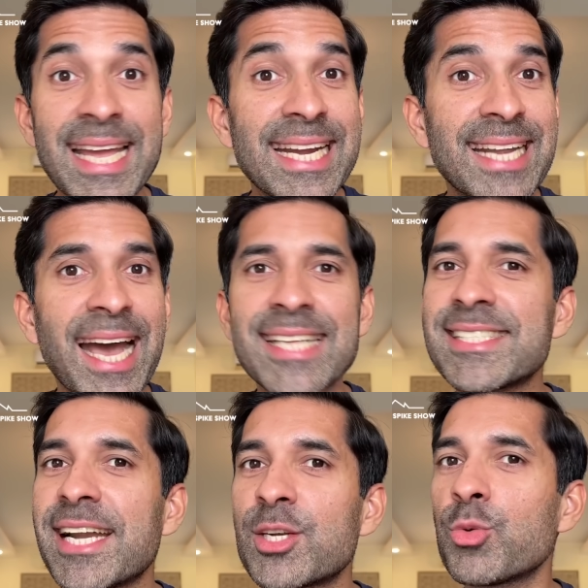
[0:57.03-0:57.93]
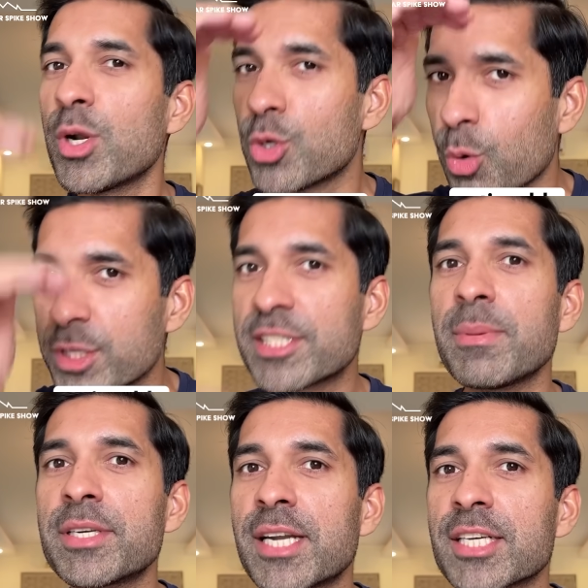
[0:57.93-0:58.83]
it has led to a noticeable
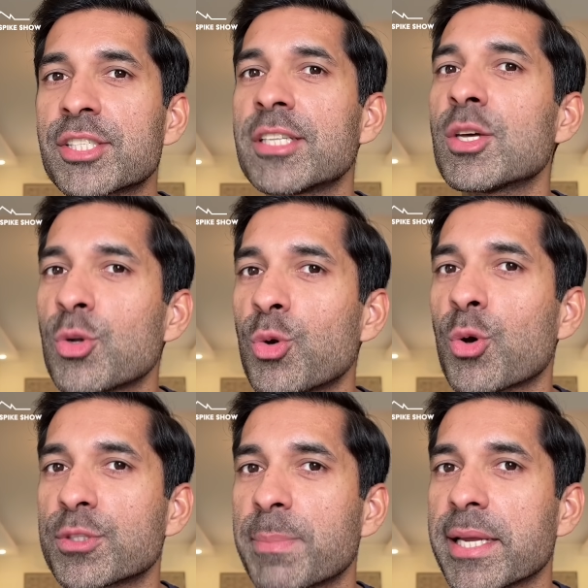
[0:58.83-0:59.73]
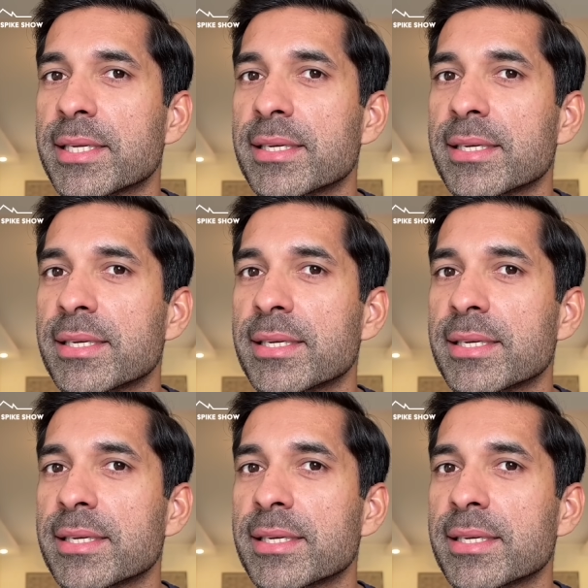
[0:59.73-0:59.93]
reduction in the glucose spike.